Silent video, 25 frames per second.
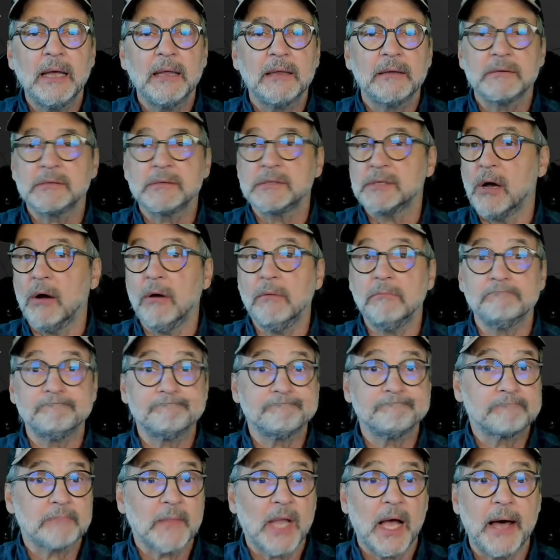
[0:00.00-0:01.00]
So
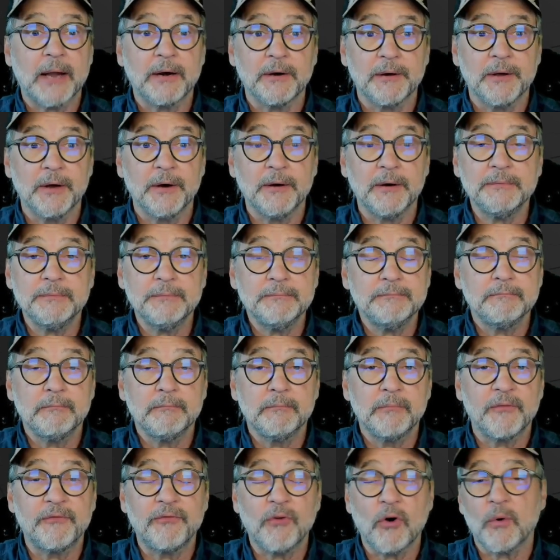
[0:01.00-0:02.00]
I don't know,
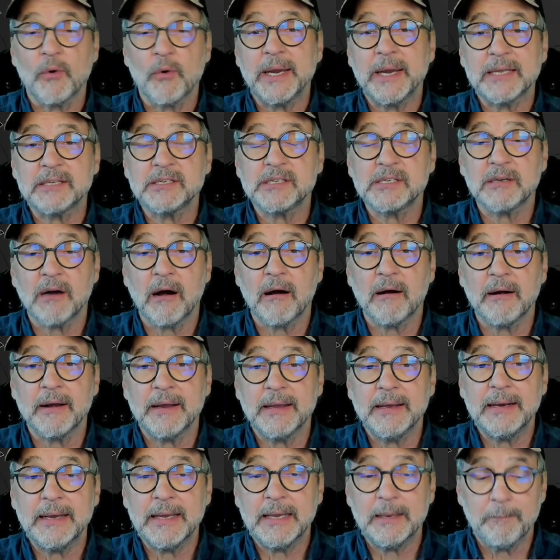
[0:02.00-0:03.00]
before we get
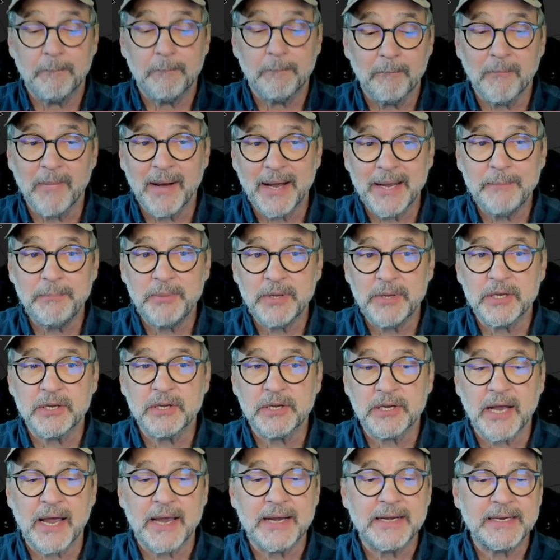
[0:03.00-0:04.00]
started, it might be a
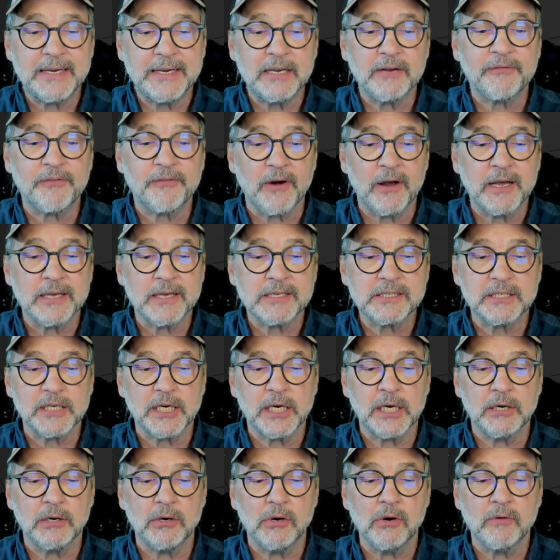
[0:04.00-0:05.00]
good idea for us to
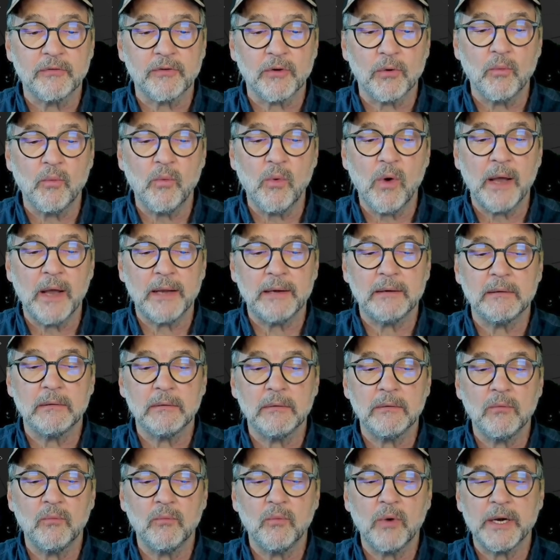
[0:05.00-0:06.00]
go over what
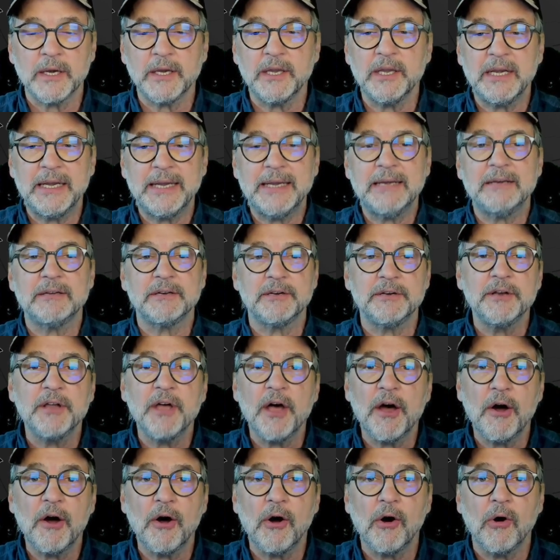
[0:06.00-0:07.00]
you need to
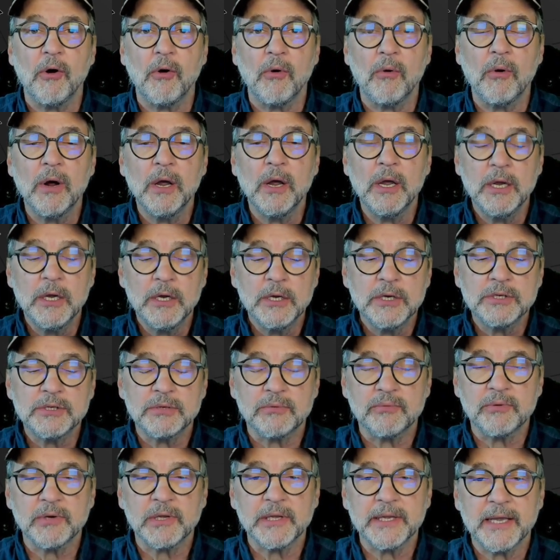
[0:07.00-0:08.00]
know to
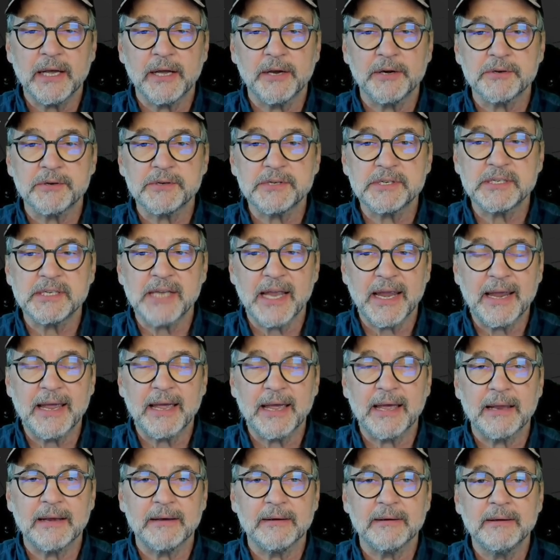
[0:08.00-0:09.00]
really
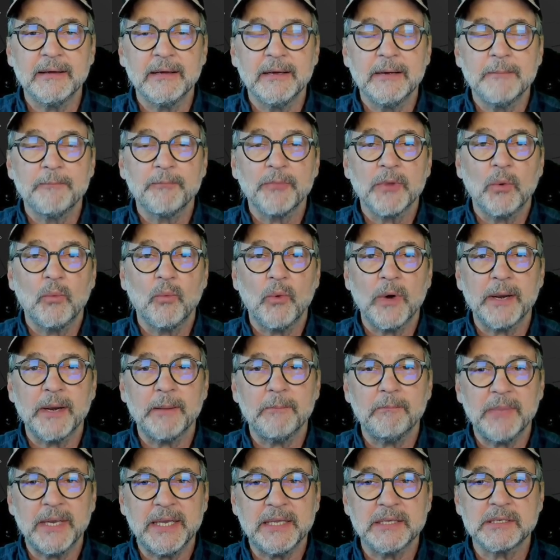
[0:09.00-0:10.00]
understand what it
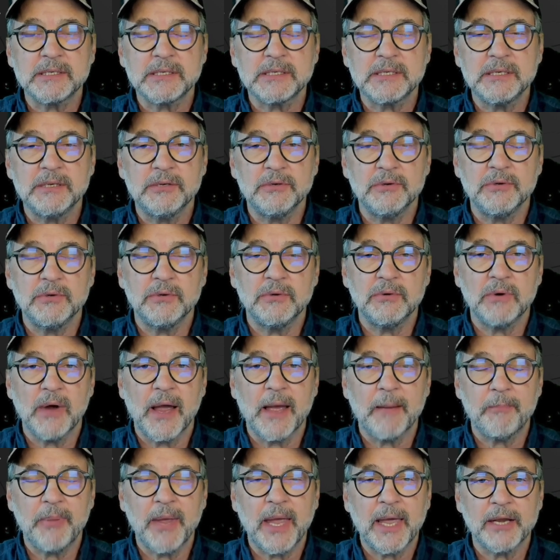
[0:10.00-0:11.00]
means to
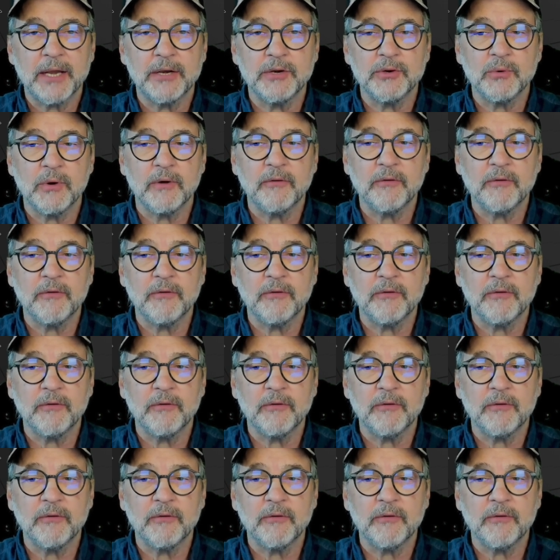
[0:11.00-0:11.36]
append to a